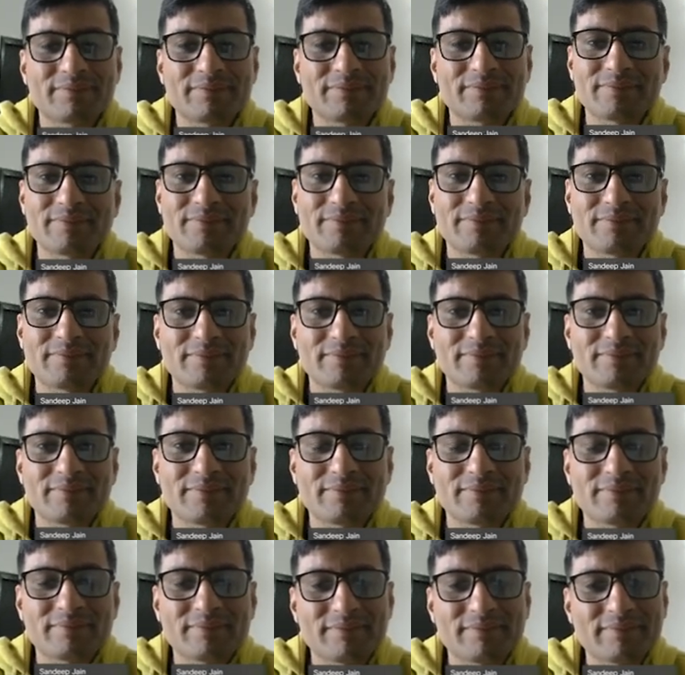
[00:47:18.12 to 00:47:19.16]

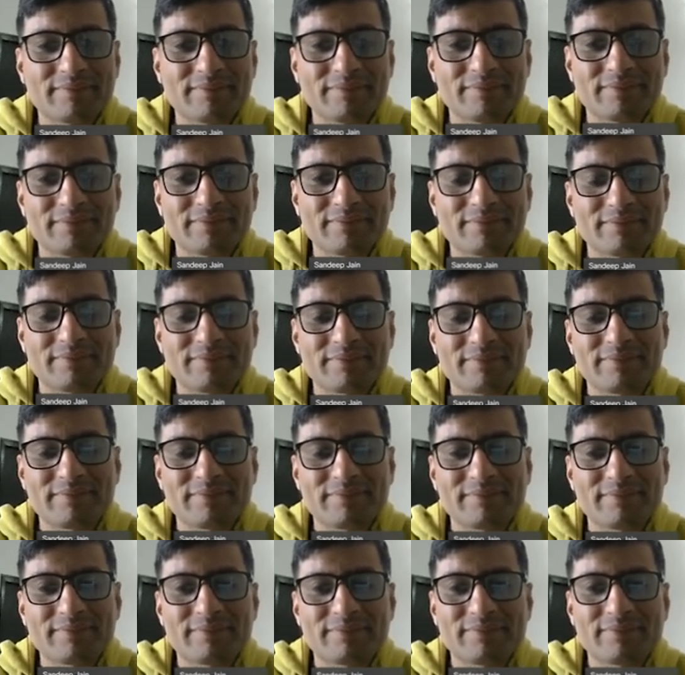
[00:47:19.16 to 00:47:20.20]

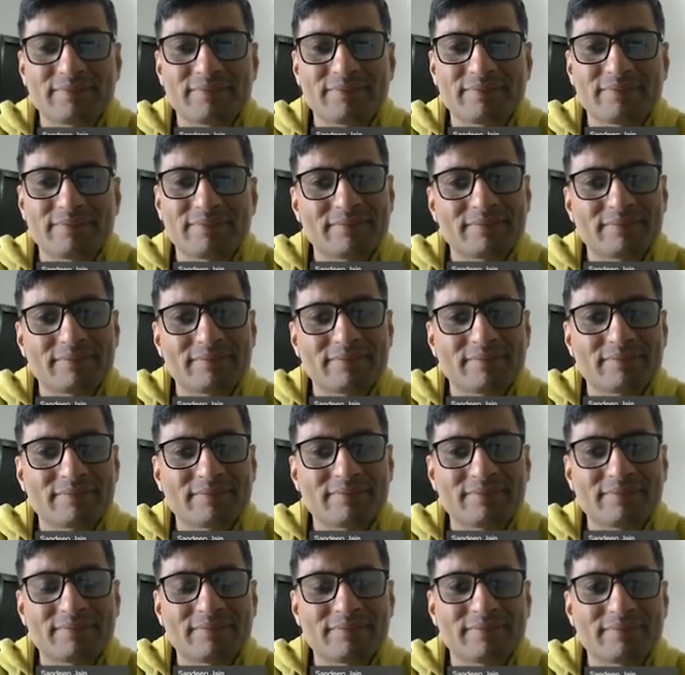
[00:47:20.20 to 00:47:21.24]

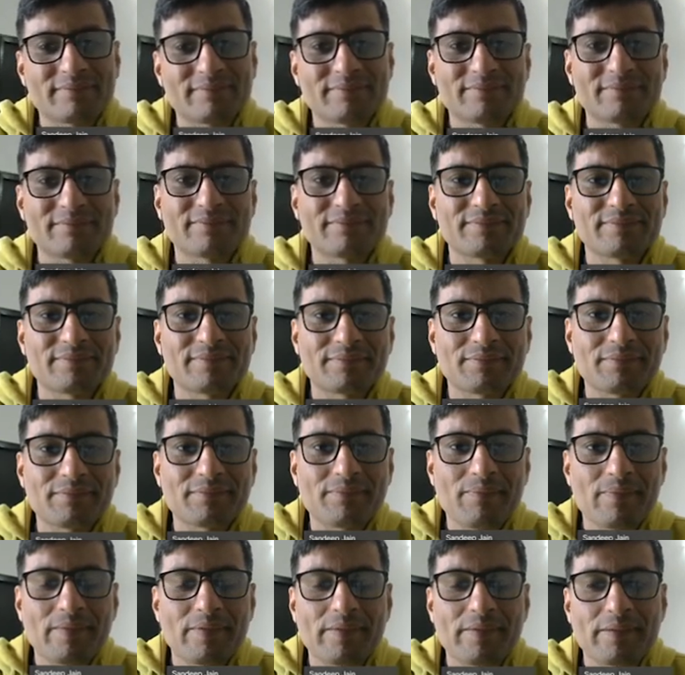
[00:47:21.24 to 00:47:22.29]

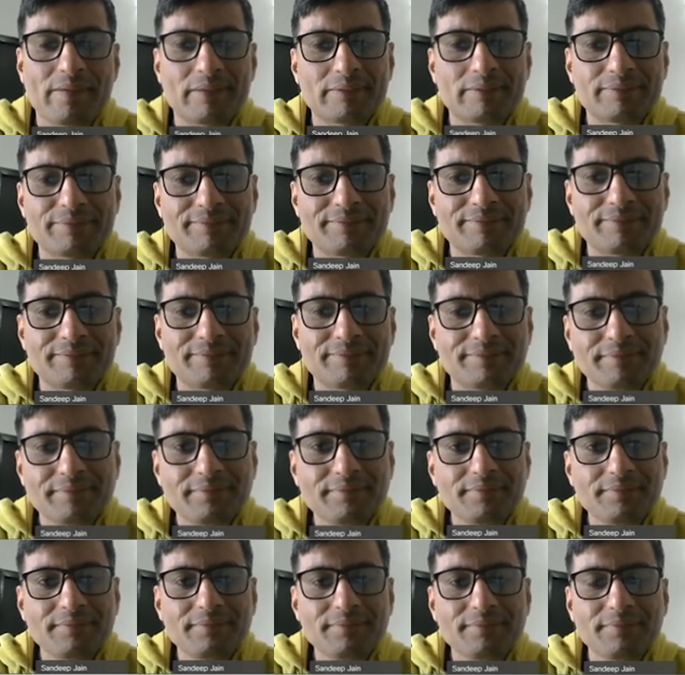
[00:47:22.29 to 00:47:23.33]

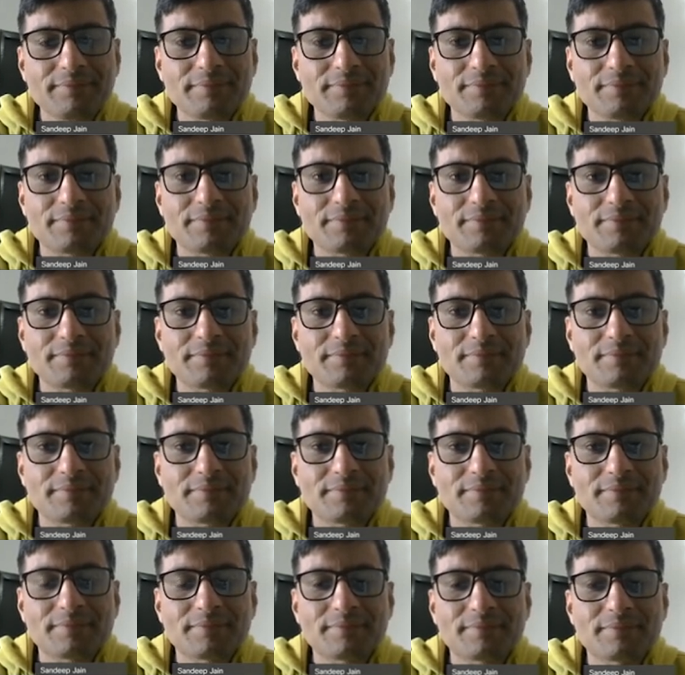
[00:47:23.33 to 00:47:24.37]

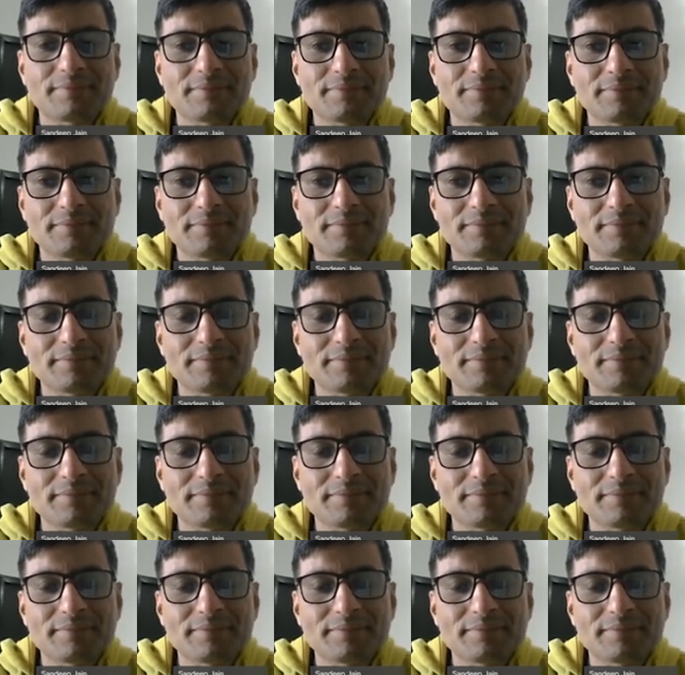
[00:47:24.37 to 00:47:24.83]
(not speaking)